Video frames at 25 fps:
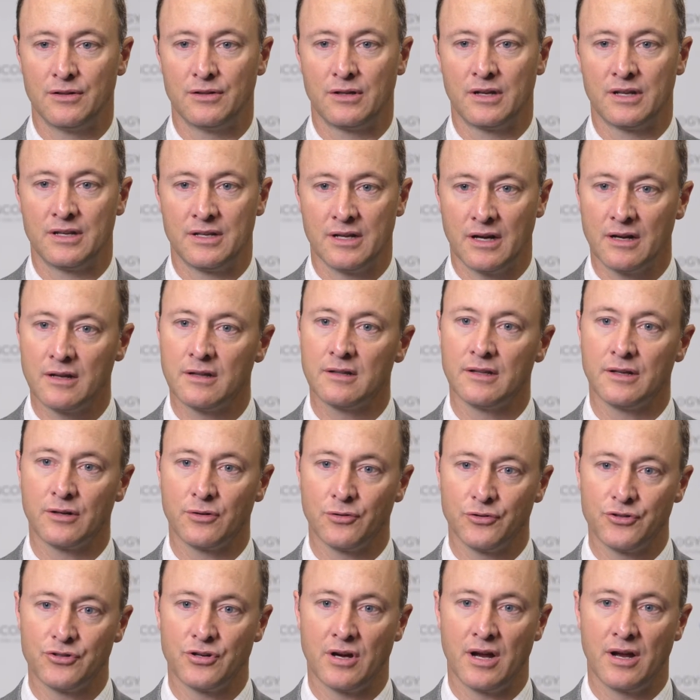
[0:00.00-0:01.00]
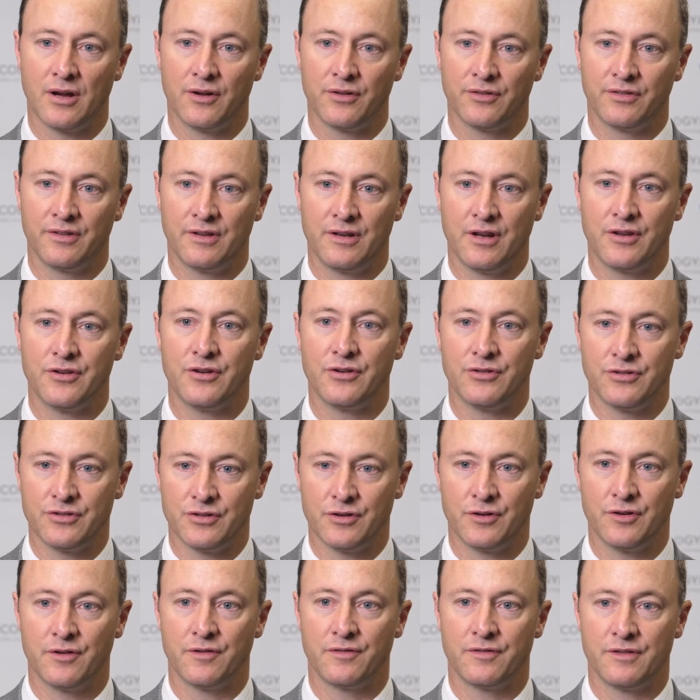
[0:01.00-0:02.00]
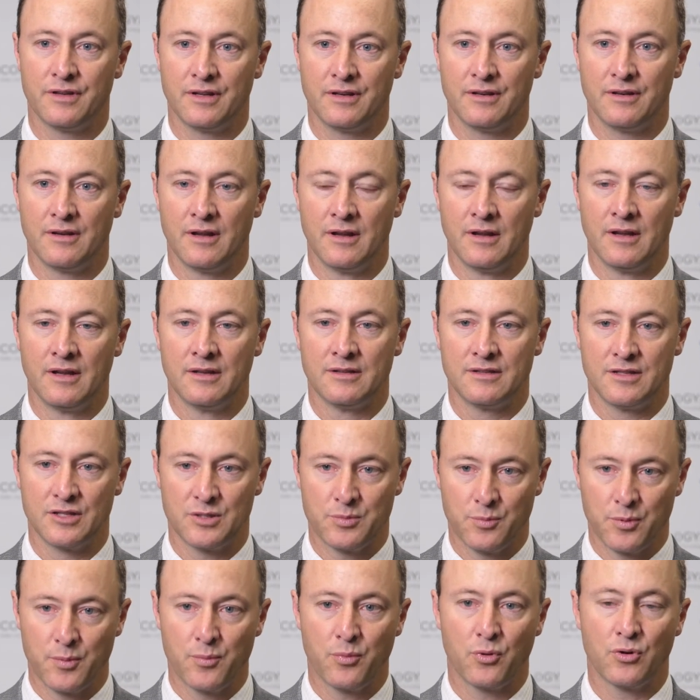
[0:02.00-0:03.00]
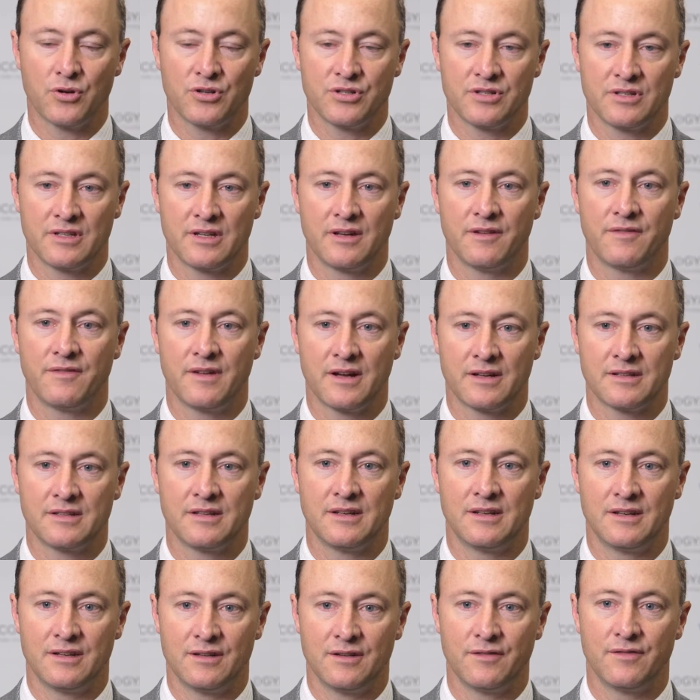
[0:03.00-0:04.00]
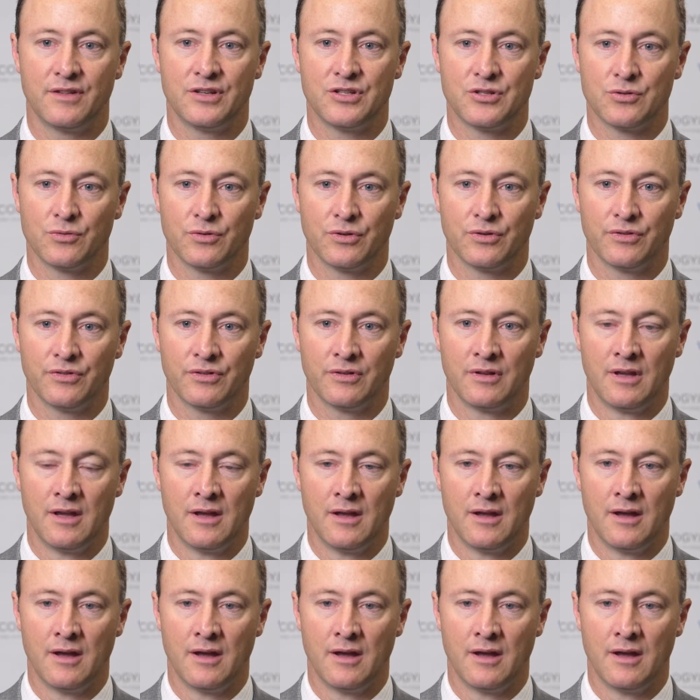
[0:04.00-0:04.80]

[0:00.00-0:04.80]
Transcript: conduct clinical trials in underserved and disproportionately affected individuals.